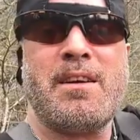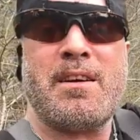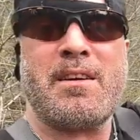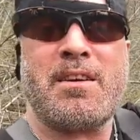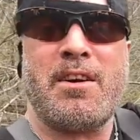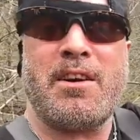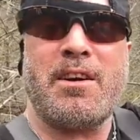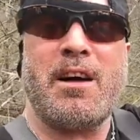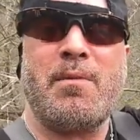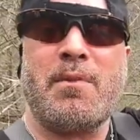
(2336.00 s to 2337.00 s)
I cut
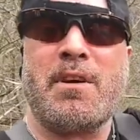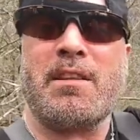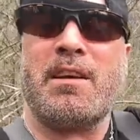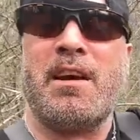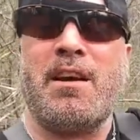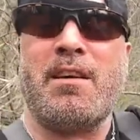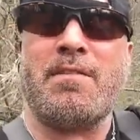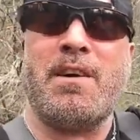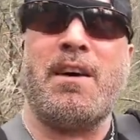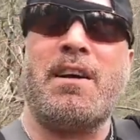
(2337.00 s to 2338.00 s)
it up, I'll cut the head off,
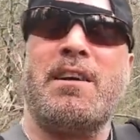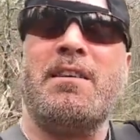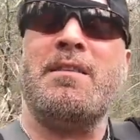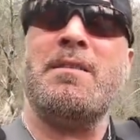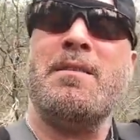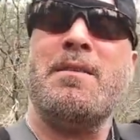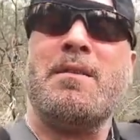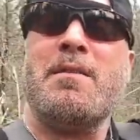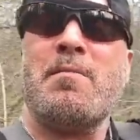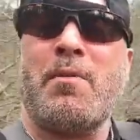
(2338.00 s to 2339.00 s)
gut it,
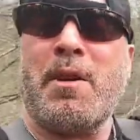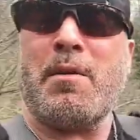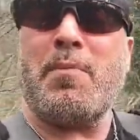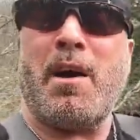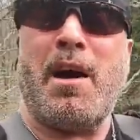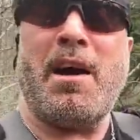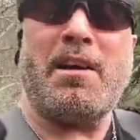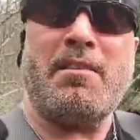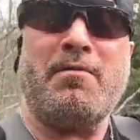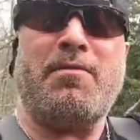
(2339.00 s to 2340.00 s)
bring it
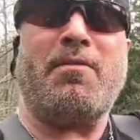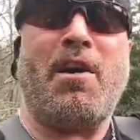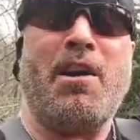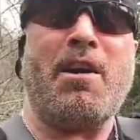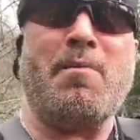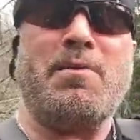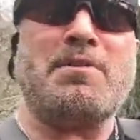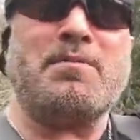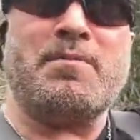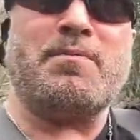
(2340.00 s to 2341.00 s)
back and fry it up in some